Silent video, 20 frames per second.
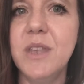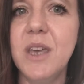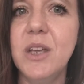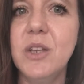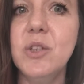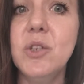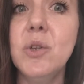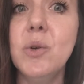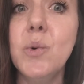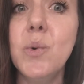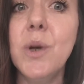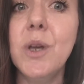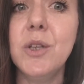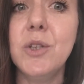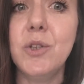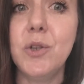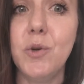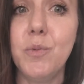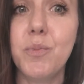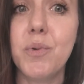They do
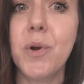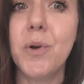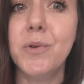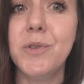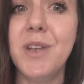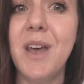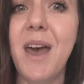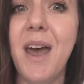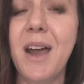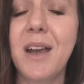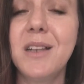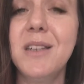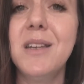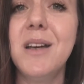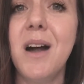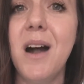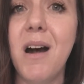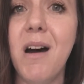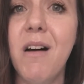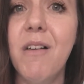it to protect
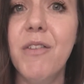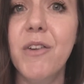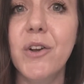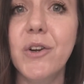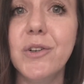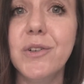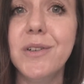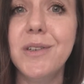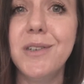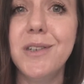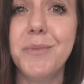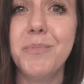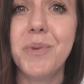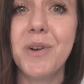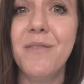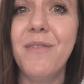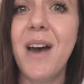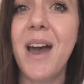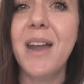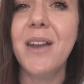others, to
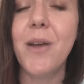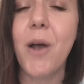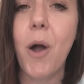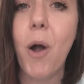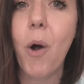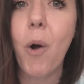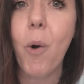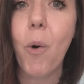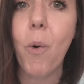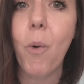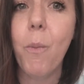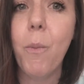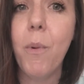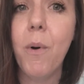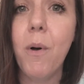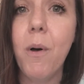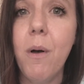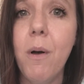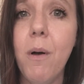provide hope,